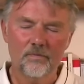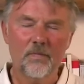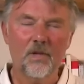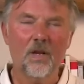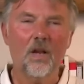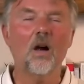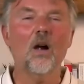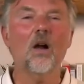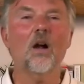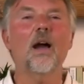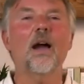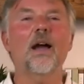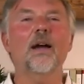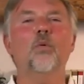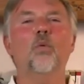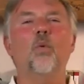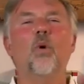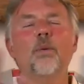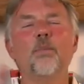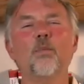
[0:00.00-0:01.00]
All right,
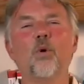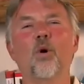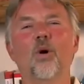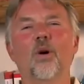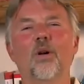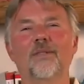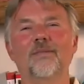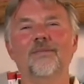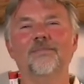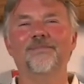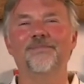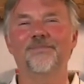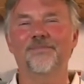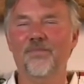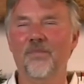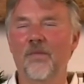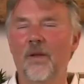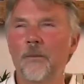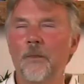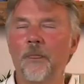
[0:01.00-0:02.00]
one more.
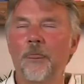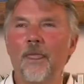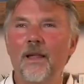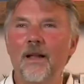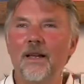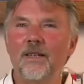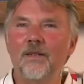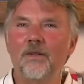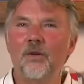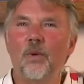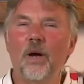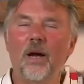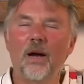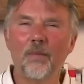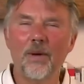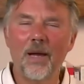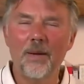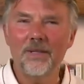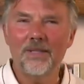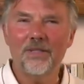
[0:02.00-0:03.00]
Well,
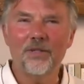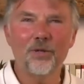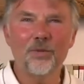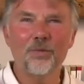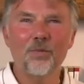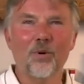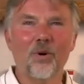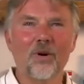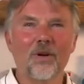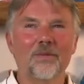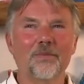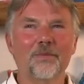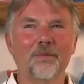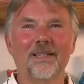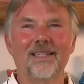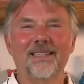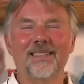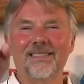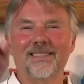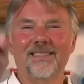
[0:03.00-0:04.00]
maybe two more,
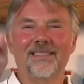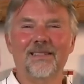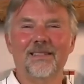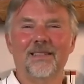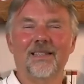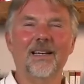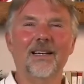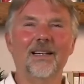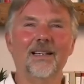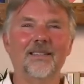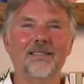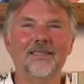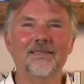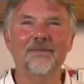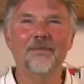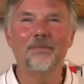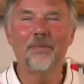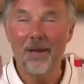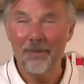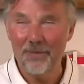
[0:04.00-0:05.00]
but
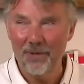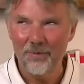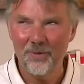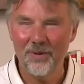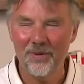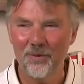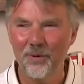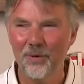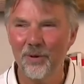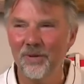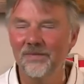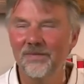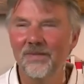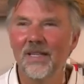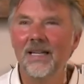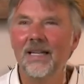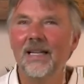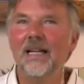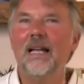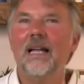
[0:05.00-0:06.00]
maybe one more.
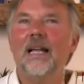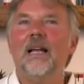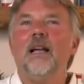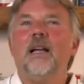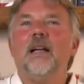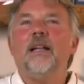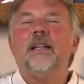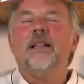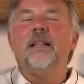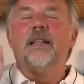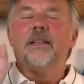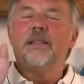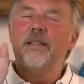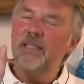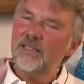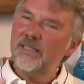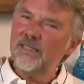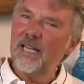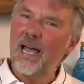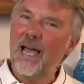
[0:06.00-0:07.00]

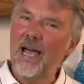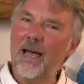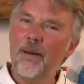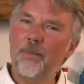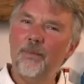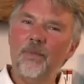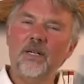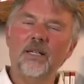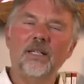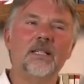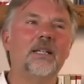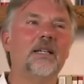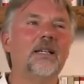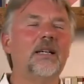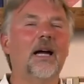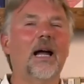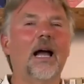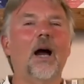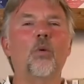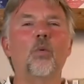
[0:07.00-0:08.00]
This time,
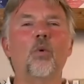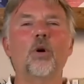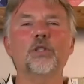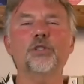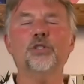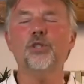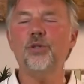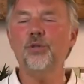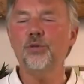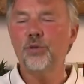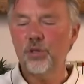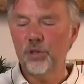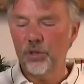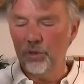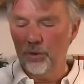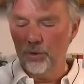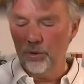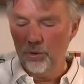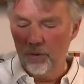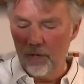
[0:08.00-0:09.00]
I want you
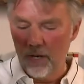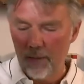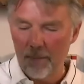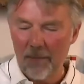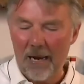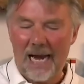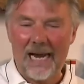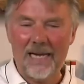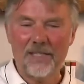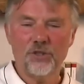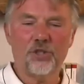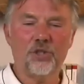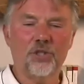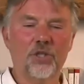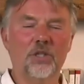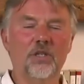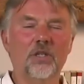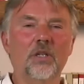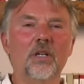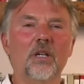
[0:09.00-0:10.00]
to
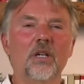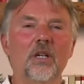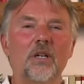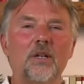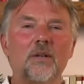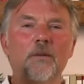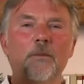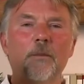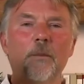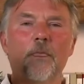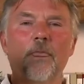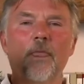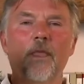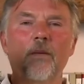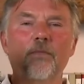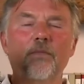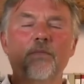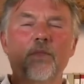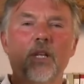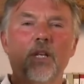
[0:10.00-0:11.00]
imagine
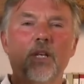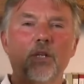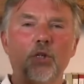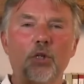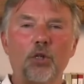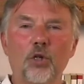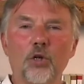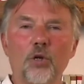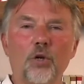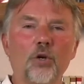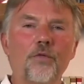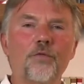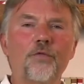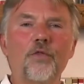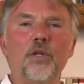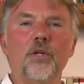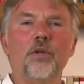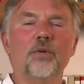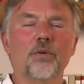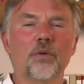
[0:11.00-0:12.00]
your
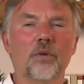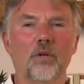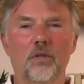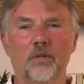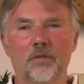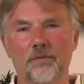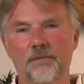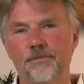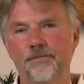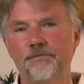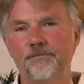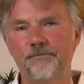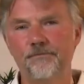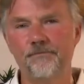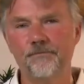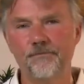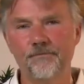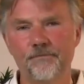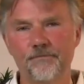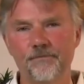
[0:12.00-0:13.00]
funeral,
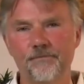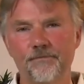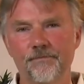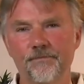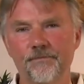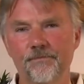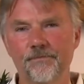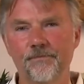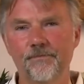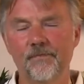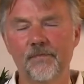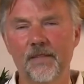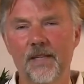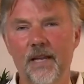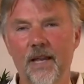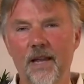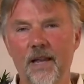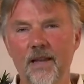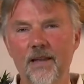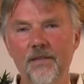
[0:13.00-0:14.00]

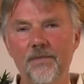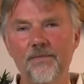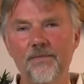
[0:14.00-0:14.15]
okay?